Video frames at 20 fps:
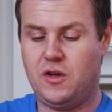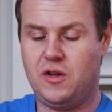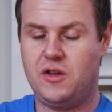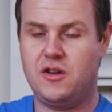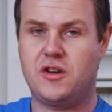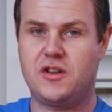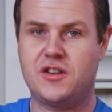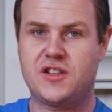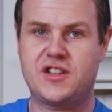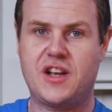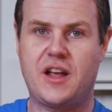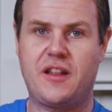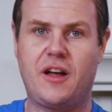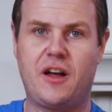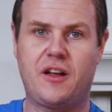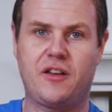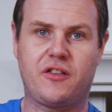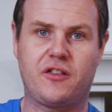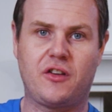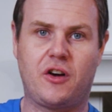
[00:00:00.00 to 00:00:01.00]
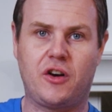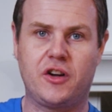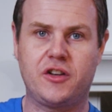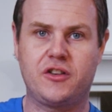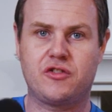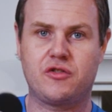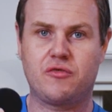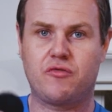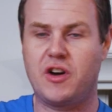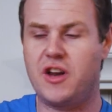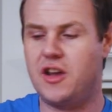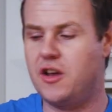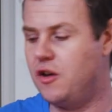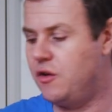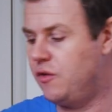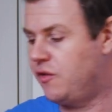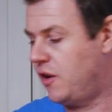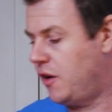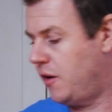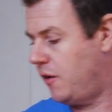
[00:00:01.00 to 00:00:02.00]
You can set that aside to
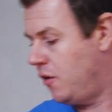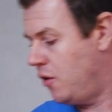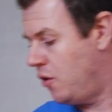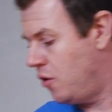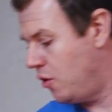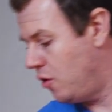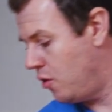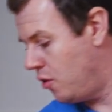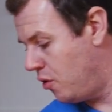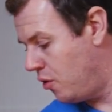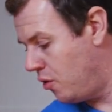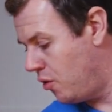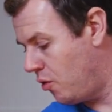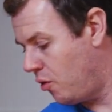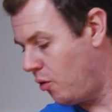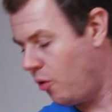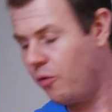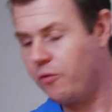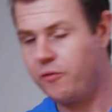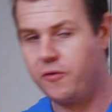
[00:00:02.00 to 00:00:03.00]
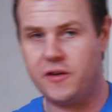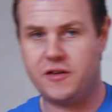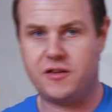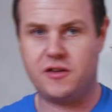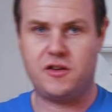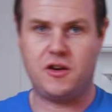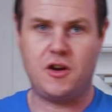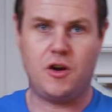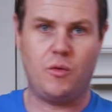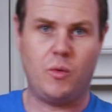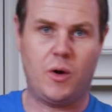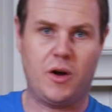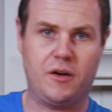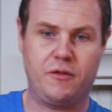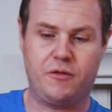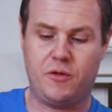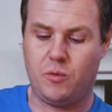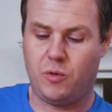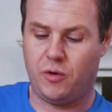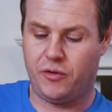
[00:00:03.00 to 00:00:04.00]
reuse it or fit a new one
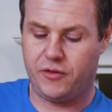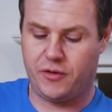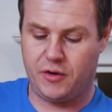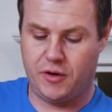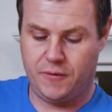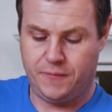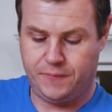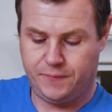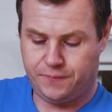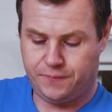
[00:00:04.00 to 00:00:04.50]
if you want to.